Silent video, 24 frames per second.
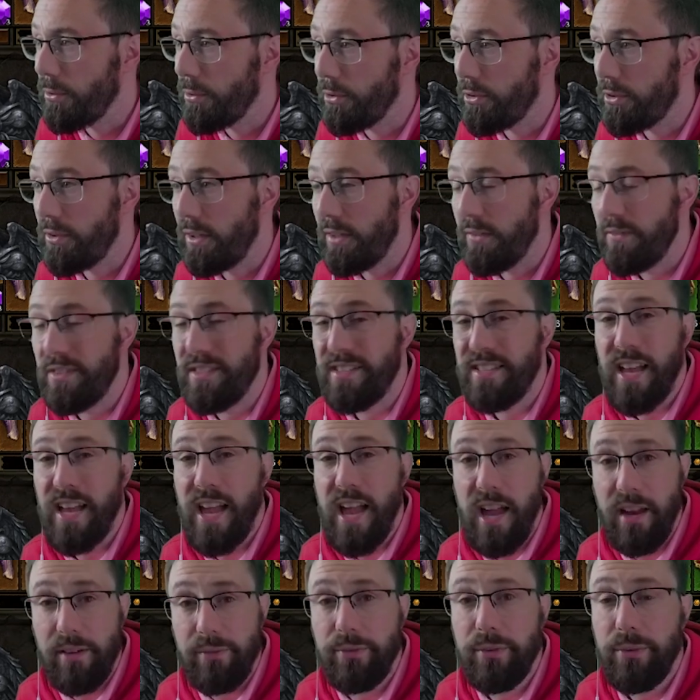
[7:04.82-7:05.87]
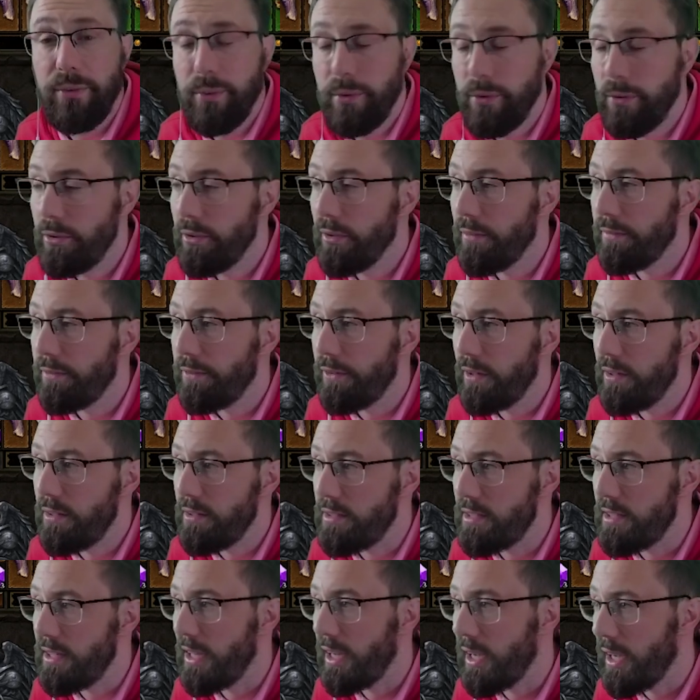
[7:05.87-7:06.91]
gives us every rune on
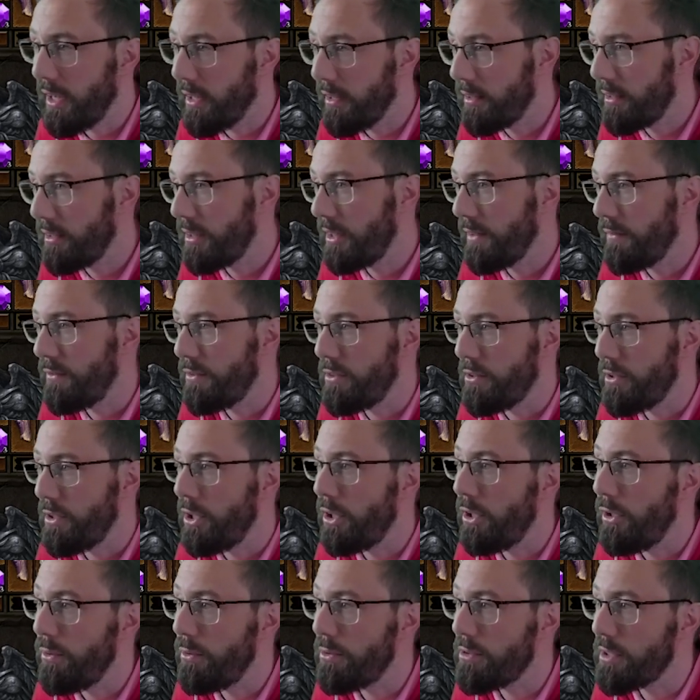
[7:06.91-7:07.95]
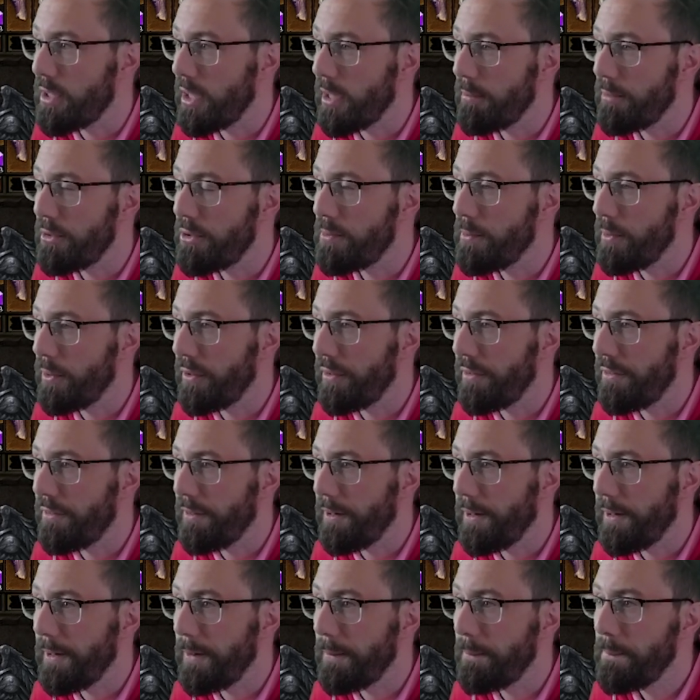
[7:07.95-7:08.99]
Frenzy and gives us a huge damage
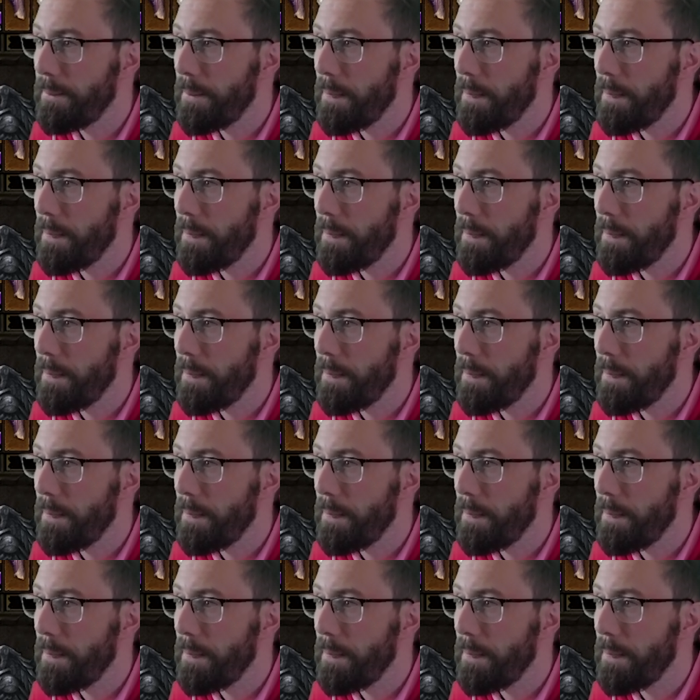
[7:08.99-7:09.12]
modifier.